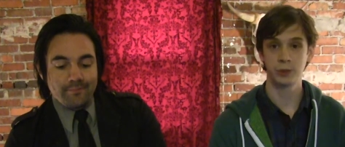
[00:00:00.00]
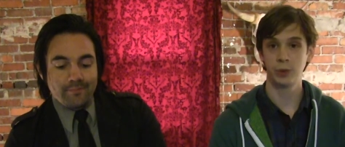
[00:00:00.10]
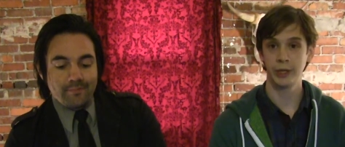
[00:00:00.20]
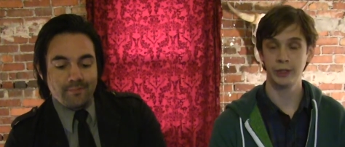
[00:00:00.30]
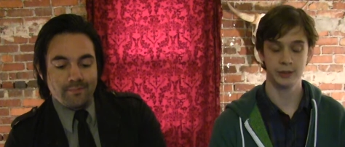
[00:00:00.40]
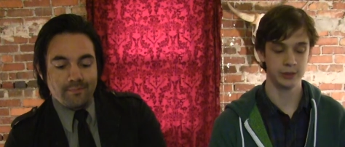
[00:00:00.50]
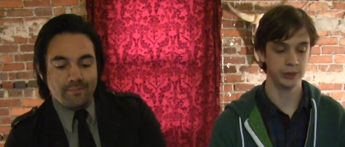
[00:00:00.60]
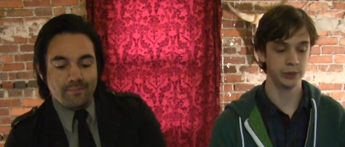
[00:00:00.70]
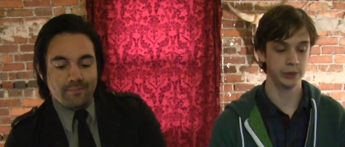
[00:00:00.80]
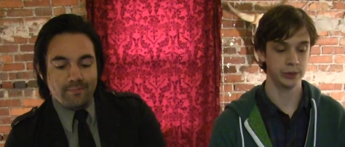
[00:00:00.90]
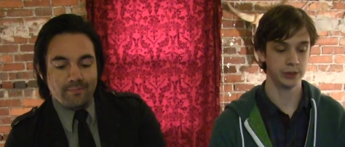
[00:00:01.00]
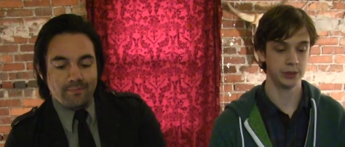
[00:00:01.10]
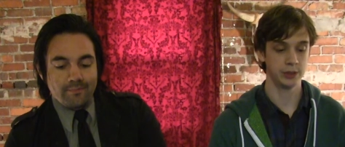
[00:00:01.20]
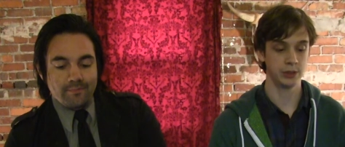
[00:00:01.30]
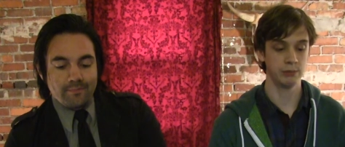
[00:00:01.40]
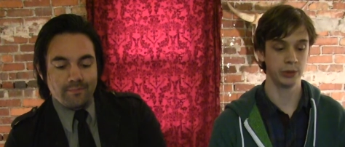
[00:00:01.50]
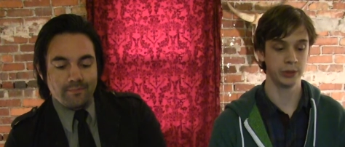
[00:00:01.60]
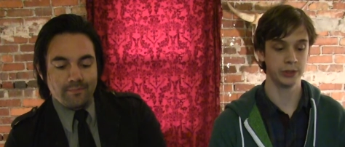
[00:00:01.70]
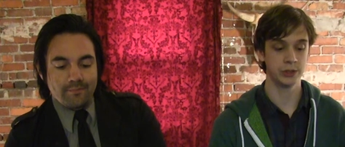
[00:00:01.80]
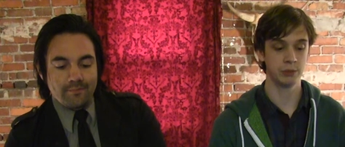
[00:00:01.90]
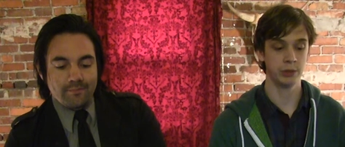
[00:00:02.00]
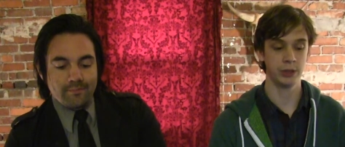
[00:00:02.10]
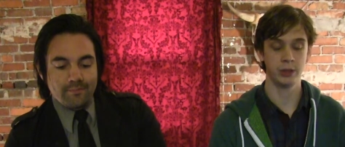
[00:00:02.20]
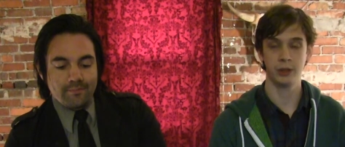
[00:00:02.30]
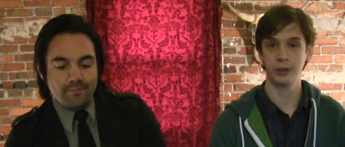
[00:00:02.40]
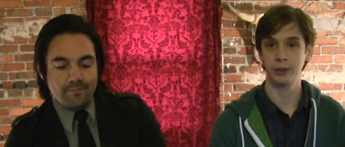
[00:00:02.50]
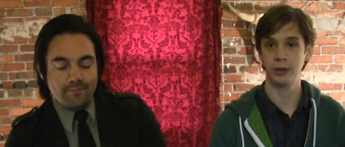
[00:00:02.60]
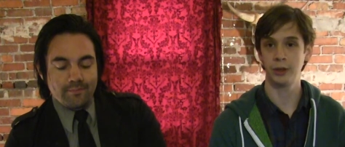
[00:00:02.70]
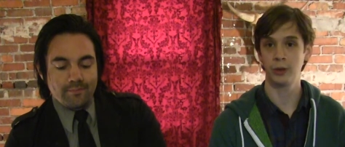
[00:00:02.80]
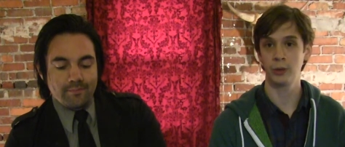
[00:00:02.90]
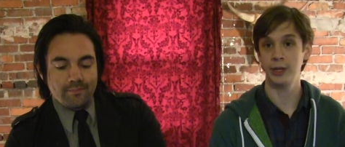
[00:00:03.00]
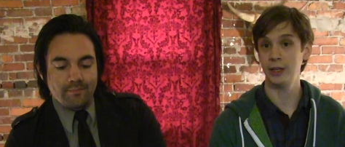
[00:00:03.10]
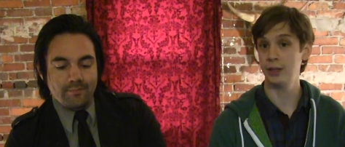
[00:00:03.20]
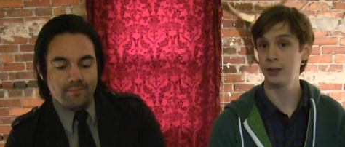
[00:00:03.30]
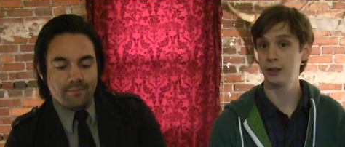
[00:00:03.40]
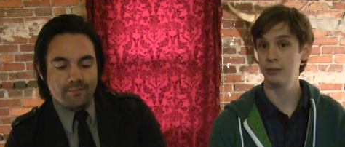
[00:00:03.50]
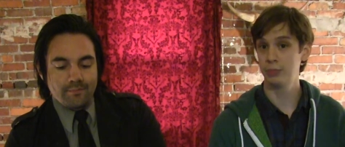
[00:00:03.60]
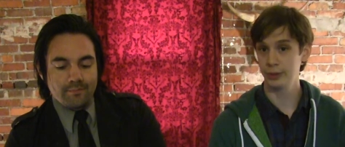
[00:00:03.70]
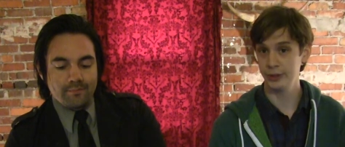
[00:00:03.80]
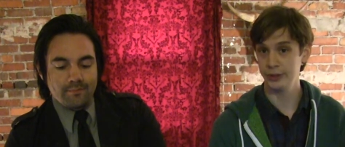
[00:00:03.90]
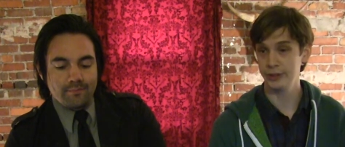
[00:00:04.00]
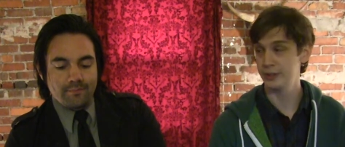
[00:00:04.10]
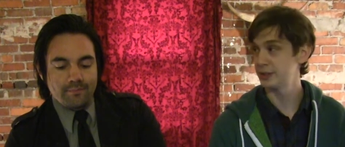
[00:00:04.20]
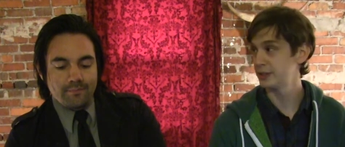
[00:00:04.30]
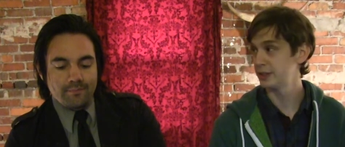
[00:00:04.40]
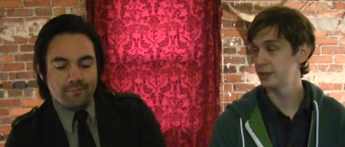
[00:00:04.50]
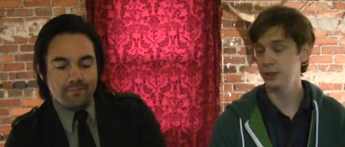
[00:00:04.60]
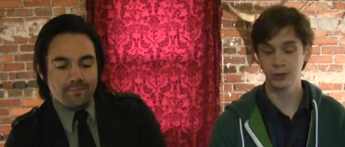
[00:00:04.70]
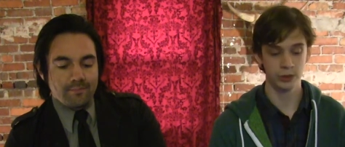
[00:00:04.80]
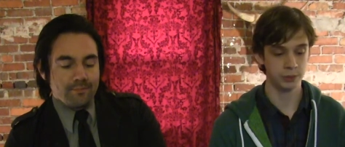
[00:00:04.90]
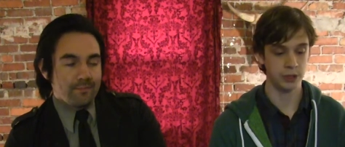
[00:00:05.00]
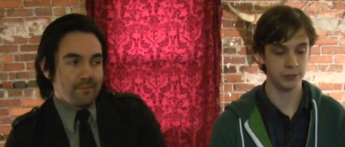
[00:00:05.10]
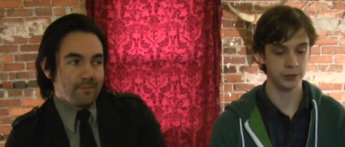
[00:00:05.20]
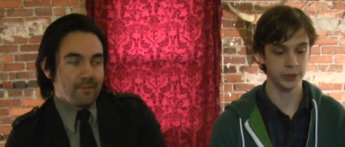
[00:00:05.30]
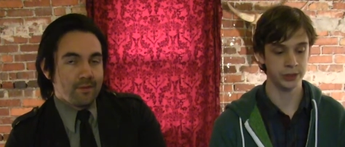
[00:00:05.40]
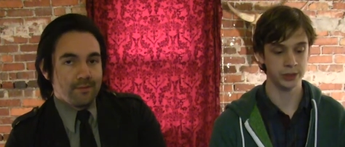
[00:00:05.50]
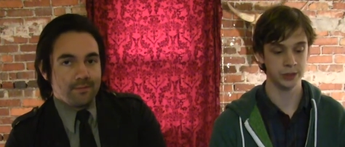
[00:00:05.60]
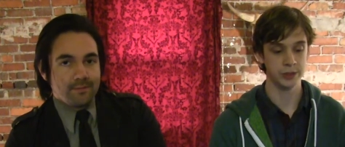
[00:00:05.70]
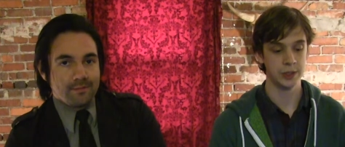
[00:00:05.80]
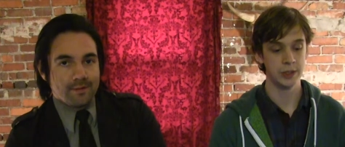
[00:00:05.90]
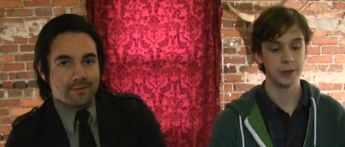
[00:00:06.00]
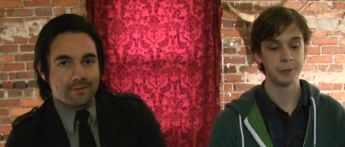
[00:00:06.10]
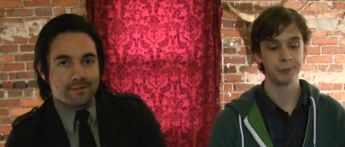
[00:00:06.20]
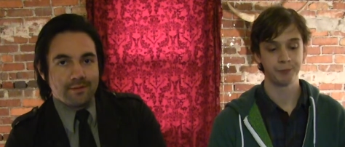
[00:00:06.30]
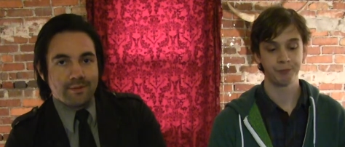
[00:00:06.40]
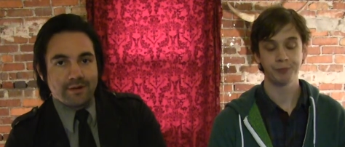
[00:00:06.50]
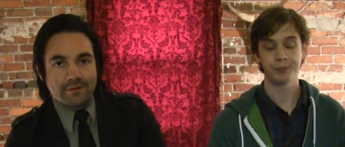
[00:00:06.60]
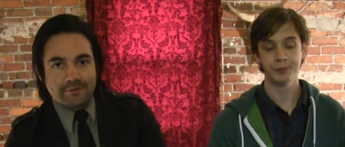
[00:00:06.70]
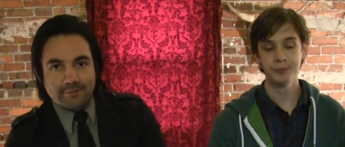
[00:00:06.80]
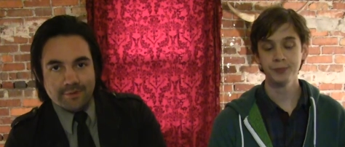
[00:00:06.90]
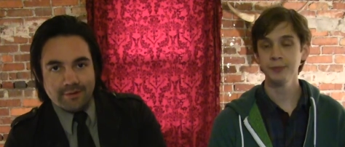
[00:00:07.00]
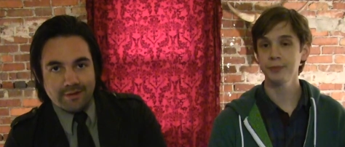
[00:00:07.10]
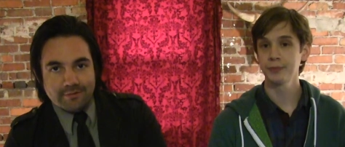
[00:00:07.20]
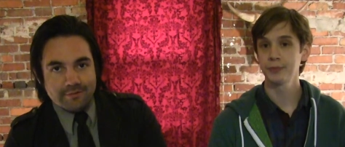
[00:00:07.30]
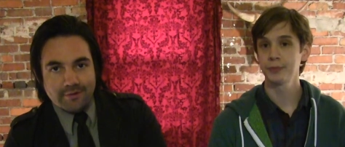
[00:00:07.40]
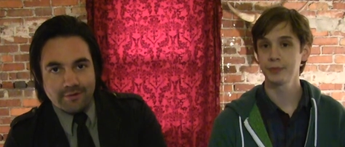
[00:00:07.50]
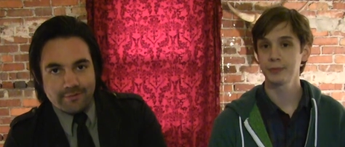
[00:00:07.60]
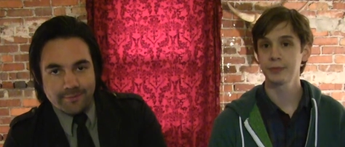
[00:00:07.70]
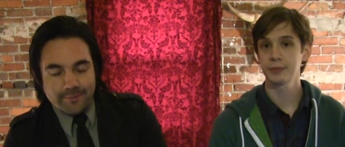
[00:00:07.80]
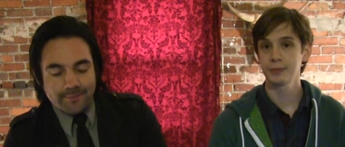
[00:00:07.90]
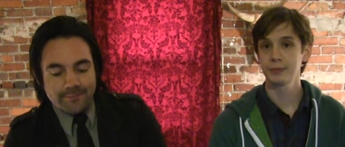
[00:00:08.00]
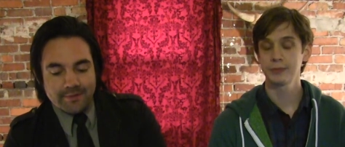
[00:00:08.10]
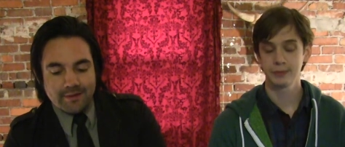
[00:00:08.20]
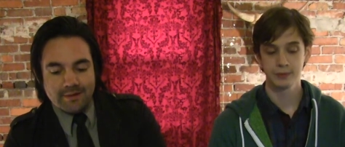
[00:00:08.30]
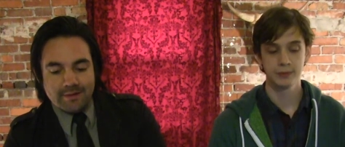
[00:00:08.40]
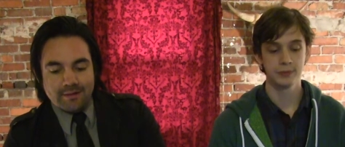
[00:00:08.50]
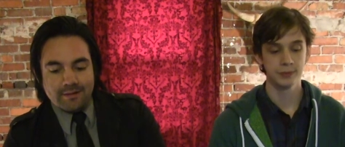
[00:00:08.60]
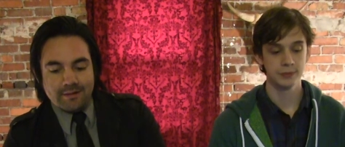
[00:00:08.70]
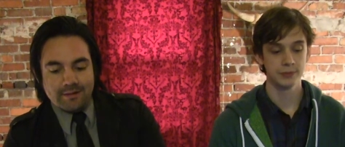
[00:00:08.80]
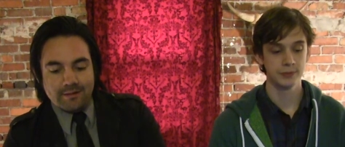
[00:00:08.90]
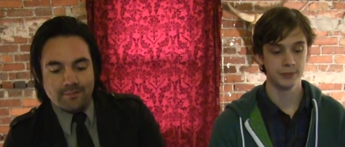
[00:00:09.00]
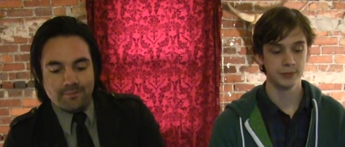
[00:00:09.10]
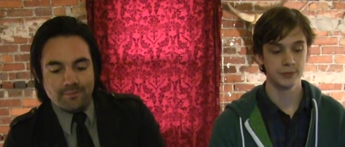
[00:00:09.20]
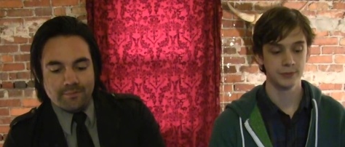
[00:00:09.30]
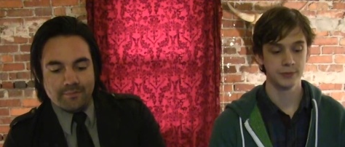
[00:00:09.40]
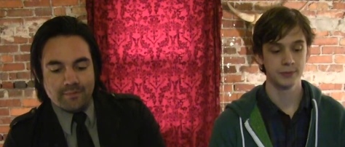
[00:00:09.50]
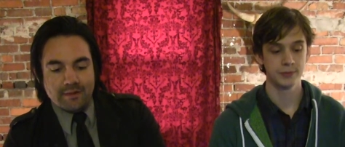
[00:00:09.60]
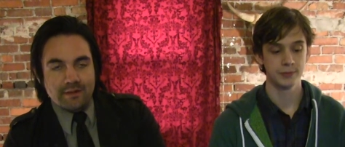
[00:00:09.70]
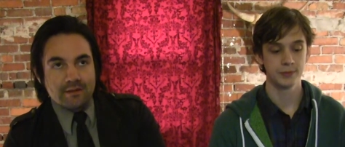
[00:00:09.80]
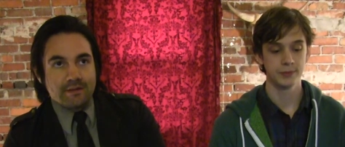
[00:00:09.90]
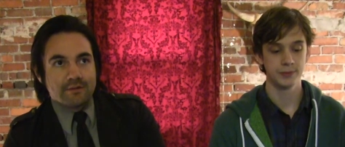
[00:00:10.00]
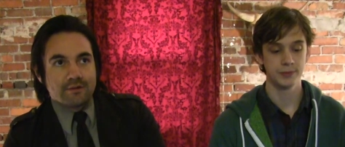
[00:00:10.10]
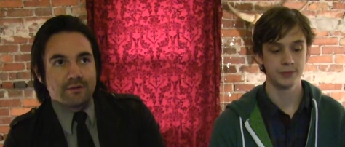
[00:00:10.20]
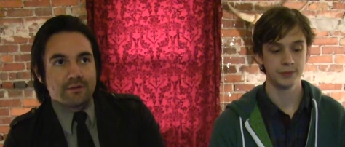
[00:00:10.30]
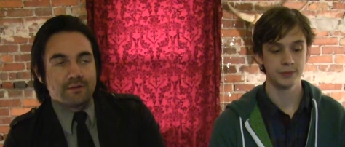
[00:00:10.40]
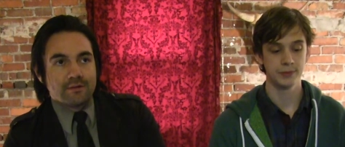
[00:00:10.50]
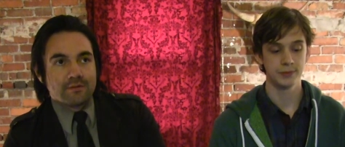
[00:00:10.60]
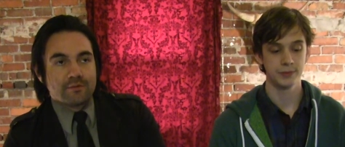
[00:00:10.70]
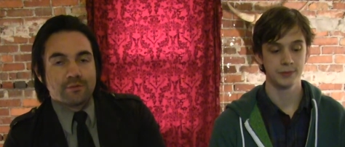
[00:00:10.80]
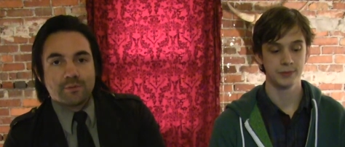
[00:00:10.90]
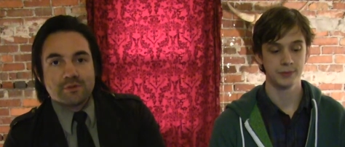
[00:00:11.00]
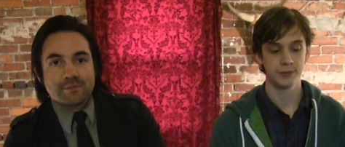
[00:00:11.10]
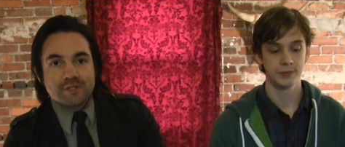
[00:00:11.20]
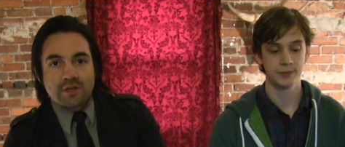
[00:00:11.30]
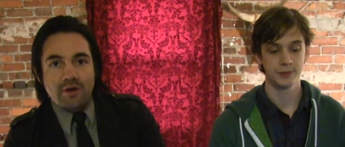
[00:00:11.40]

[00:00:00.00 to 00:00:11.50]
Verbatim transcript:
Speaker 1: quite a load, uh, a burden to put on an already burdened Detroit population.
Speaker 2: Yeah, and then the money comes from you again, stolen from you. Um, and, and these are supposed to be